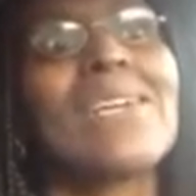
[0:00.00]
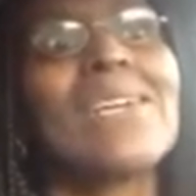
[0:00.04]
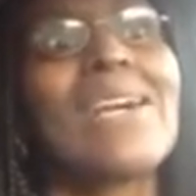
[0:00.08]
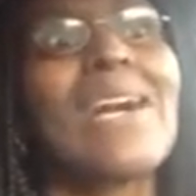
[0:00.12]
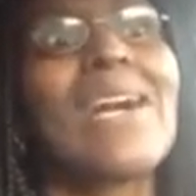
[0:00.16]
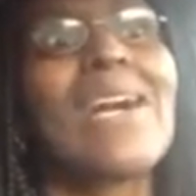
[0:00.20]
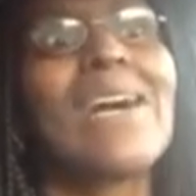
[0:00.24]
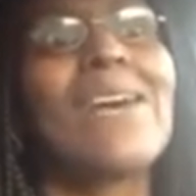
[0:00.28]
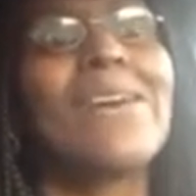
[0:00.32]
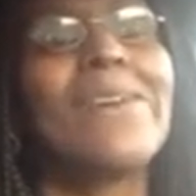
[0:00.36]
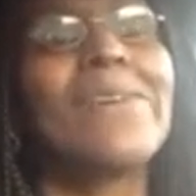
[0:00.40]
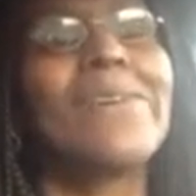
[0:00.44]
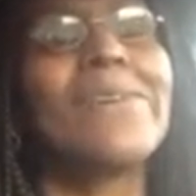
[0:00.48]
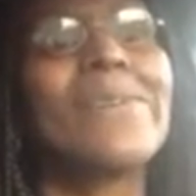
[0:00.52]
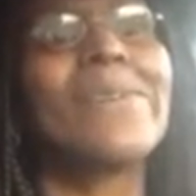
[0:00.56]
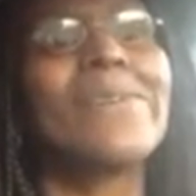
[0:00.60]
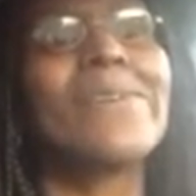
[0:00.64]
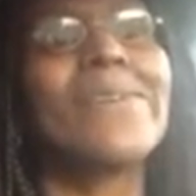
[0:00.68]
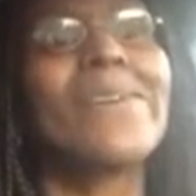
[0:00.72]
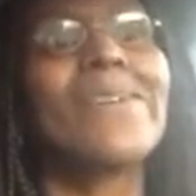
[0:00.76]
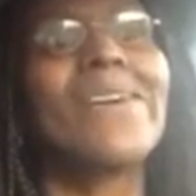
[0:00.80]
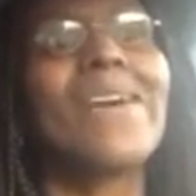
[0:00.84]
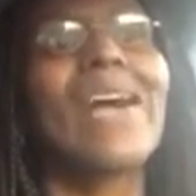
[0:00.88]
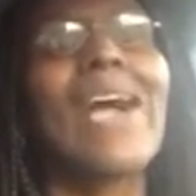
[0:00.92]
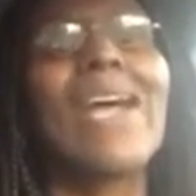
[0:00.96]

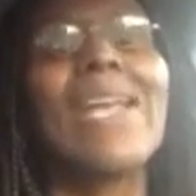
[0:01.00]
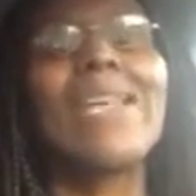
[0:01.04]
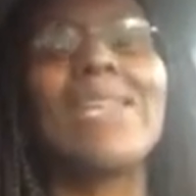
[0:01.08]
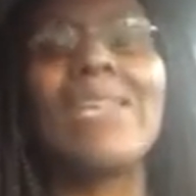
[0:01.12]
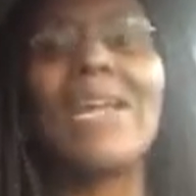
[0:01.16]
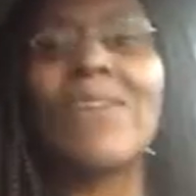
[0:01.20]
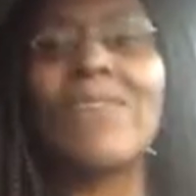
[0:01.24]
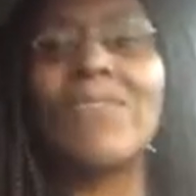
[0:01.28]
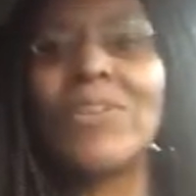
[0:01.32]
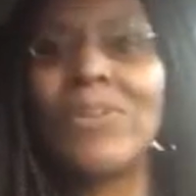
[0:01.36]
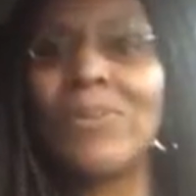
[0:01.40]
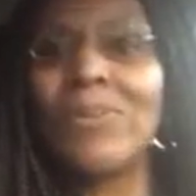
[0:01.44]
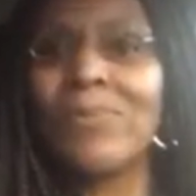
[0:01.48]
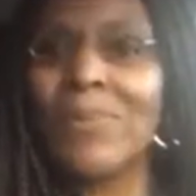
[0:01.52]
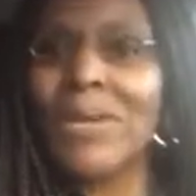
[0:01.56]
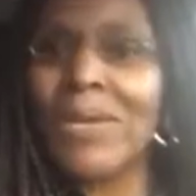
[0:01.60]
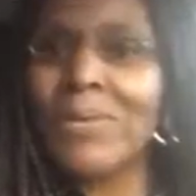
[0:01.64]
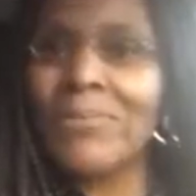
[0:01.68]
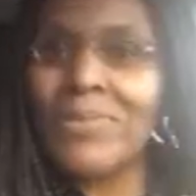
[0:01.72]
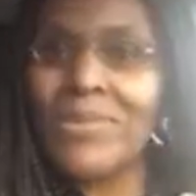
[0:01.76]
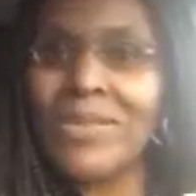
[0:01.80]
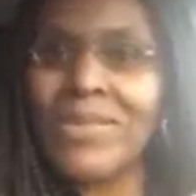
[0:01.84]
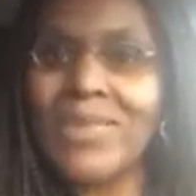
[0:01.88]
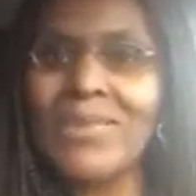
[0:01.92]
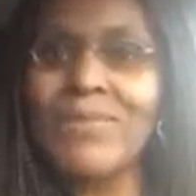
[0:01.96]
I love you, my
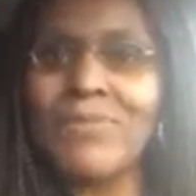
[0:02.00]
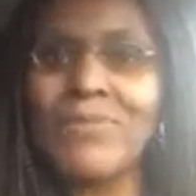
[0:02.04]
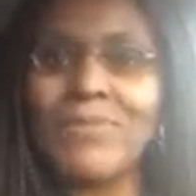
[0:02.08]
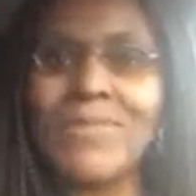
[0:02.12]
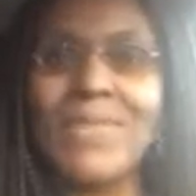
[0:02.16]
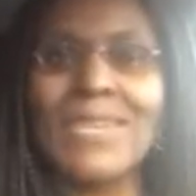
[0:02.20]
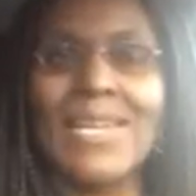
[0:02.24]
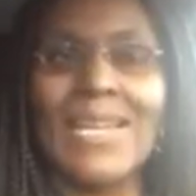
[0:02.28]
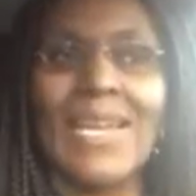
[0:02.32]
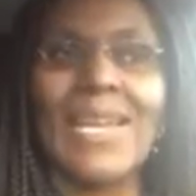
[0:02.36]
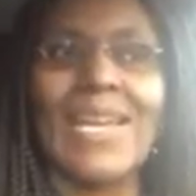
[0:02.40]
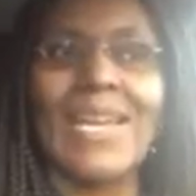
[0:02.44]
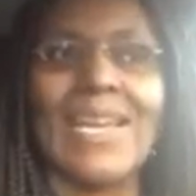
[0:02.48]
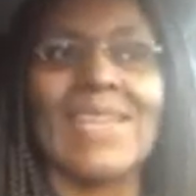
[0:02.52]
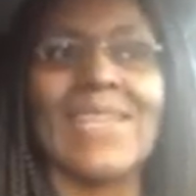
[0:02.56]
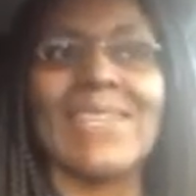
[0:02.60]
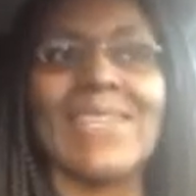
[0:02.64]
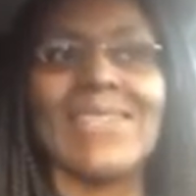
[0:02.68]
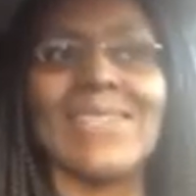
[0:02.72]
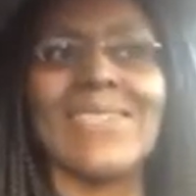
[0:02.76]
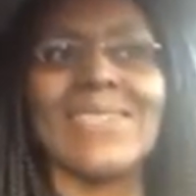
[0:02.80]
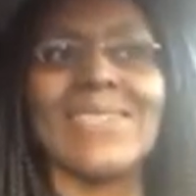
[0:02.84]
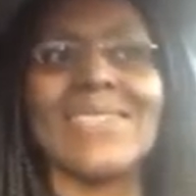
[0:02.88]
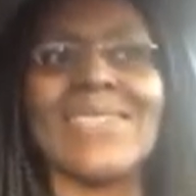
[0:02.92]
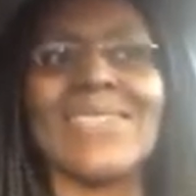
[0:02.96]
brother, for that.
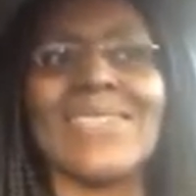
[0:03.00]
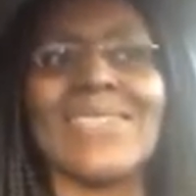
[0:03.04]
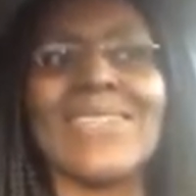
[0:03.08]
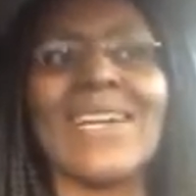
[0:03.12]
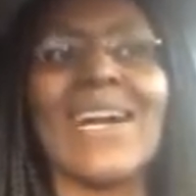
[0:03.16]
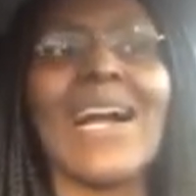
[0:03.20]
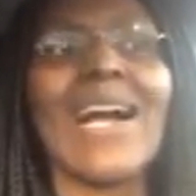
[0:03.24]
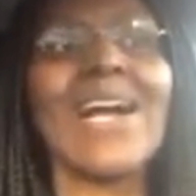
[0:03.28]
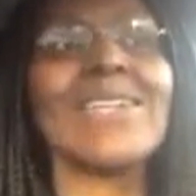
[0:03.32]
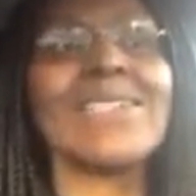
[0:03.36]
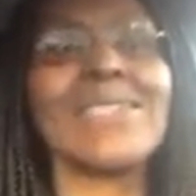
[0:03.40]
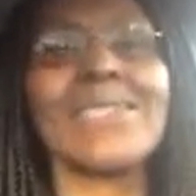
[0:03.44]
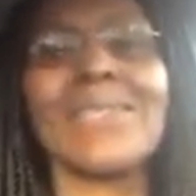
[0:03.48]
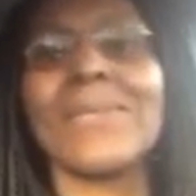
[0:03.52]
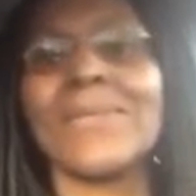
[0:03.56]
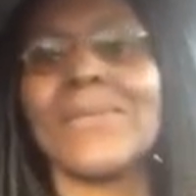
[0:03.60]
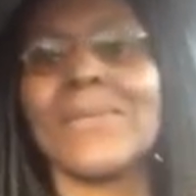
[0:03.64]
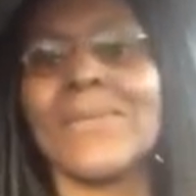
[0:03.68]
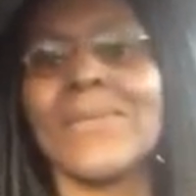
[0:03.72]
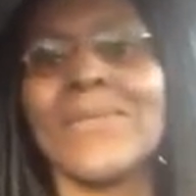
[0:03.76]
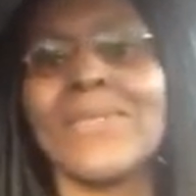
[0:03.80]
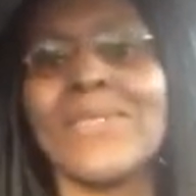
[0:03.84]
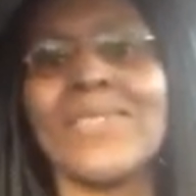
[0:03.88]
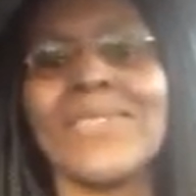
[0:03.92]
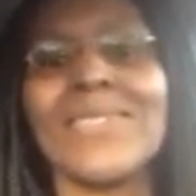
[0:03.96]
I
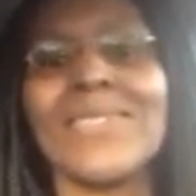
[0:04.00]
do.